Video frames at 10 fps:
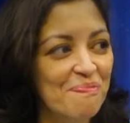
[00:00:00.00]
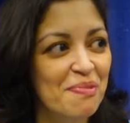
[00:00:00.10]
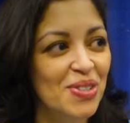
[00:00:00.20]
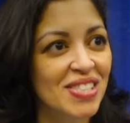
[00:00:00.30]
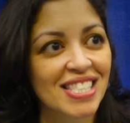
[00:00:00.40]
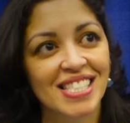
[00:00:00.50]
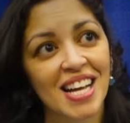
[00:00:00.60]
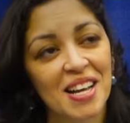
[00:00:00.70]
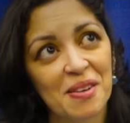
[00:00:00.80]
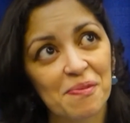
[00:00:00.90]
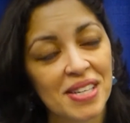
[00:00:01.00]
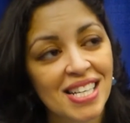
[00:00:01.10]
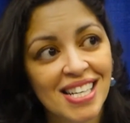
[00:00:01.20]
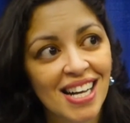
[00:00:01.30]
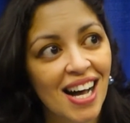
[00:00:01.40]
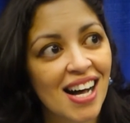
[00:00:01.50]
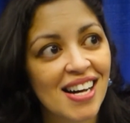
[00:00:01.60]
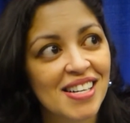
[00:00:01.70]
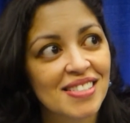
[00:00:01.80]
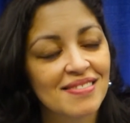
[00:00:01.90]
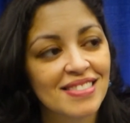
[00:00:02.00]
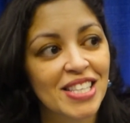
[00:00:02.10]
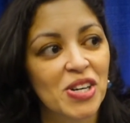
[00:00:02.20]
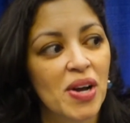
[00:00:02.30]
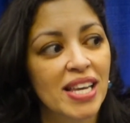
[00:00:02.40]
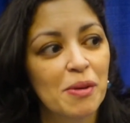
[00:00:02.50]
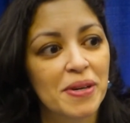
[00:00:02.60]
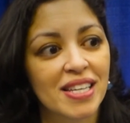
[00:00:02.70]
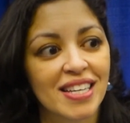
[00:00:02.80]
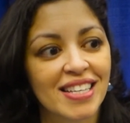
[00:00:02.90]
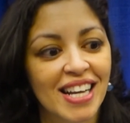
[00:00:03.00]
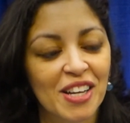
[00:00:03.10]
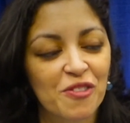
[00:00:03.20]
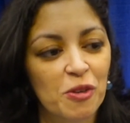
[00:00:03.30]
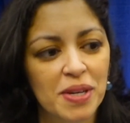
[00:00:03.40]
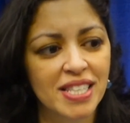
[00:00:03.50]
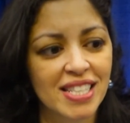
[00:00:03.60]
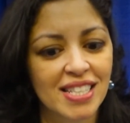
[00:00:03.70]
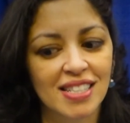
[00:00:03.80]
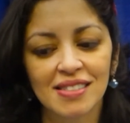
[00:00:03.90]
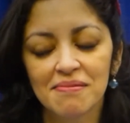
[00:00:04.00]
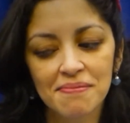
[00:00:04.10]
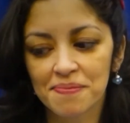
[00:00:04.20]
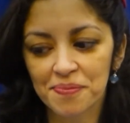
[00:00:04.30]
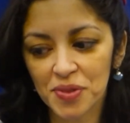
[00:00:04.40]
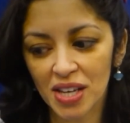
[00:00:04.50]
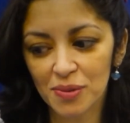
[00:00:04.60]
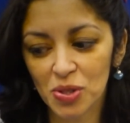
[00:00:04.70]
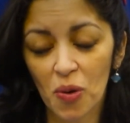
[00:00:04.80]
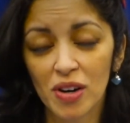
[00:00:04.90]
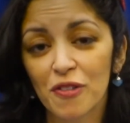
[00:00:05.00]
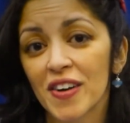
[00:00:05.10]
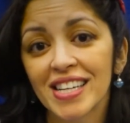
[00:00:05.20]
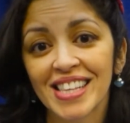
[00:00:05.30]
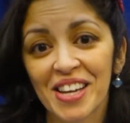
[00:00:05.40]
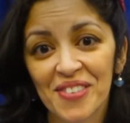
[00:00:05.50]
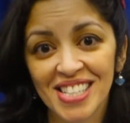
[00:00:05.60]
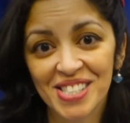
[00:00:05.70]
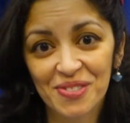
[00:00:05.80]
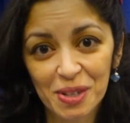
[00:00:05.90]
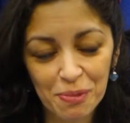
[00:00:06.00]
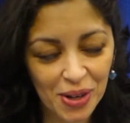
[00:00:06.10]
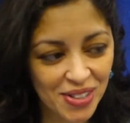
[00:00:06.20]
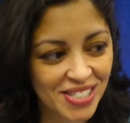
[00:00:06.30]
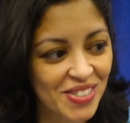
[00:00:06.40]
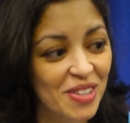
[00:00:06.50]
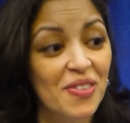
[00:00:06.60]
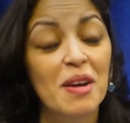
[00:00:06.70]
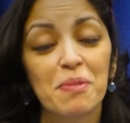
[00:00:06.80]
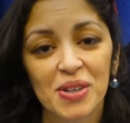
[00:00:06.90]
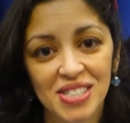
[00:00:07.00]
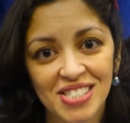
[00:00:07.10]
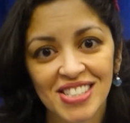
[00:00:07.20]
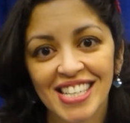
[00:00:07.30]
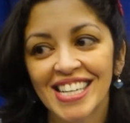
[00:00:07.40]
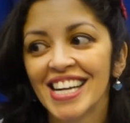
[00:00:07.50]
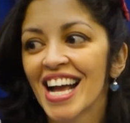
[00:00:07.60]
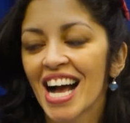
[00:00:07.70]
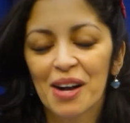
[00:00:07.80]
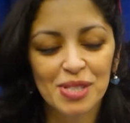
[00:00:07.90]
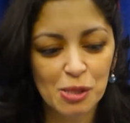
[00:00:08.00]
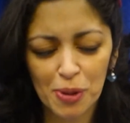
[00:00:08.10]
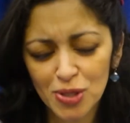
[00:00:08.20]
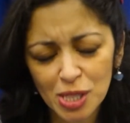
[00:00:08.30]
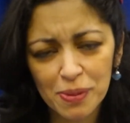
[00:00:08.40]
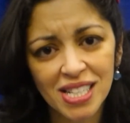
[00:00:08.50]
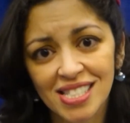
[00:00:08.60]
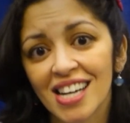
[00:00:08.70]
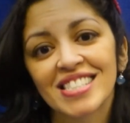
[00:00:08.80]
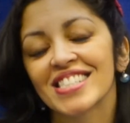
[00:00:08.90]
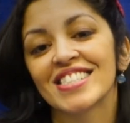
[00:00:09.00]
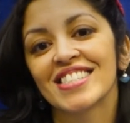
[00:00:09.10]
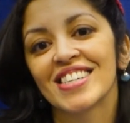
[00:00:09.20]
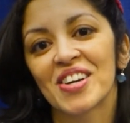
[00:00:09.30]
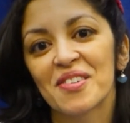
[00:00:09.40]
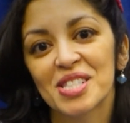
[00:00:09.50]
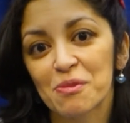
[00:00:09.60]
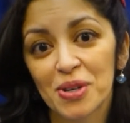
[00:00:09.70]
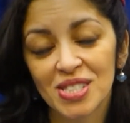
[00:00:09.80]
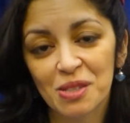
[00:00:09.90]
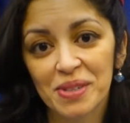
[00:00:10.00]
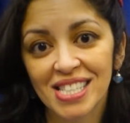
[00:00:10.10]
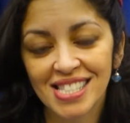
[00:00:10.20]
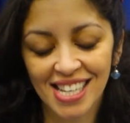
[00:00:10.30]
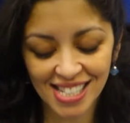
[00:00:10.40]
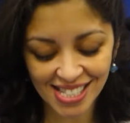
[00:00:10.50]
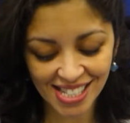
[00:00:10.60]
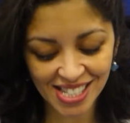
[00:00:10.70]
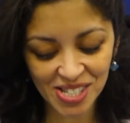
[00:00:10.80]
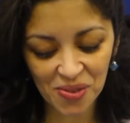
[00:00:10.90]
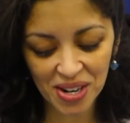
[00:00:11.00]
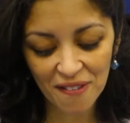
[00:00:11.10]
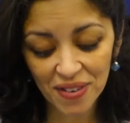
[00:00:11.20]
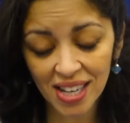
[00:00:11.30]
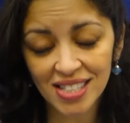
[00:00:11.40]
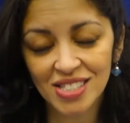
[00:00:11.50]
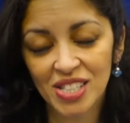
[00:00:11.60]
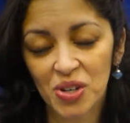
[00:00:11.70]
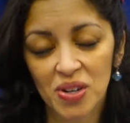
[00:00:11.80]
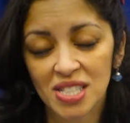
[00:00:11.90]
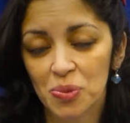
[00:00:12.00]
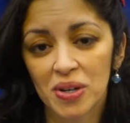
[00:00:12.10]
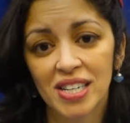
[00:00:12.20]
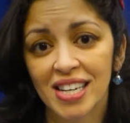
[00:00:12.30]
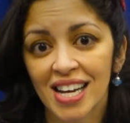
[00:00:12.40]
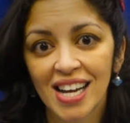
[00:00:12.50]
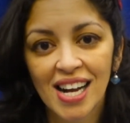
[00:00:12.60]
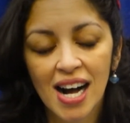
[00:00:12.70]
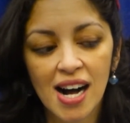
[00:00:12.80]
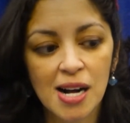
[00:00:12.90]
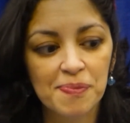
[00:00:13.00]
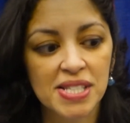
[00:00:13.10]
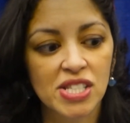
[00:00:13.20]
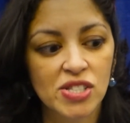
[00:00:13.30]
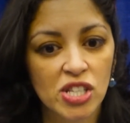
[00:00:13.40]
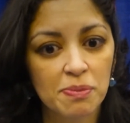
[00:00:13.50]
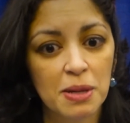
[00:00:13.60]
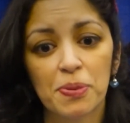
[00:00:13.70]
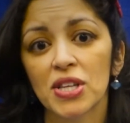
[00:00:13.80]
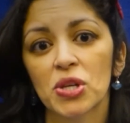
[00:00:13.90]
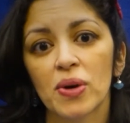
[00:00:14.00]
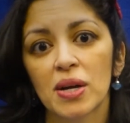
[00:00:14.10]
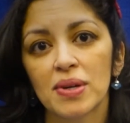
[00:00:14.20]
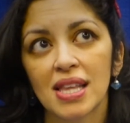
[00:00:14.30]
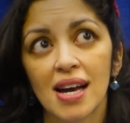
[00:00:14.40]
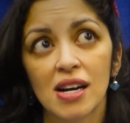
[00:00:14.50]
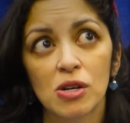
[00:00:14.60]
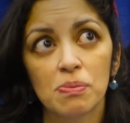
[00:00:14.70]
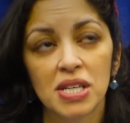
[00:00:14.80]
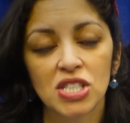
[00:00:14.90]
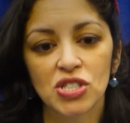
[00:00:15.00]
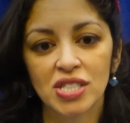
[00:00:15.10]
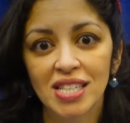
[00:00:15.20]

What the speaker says: Most of the time, anybody I encountered from India thought it was horrifying that I wanted to read poetry or write poetry. I was supposed to be a doctor or I was supposed to be a scientist. So when I found Tagore's work, it just took my breath away with how much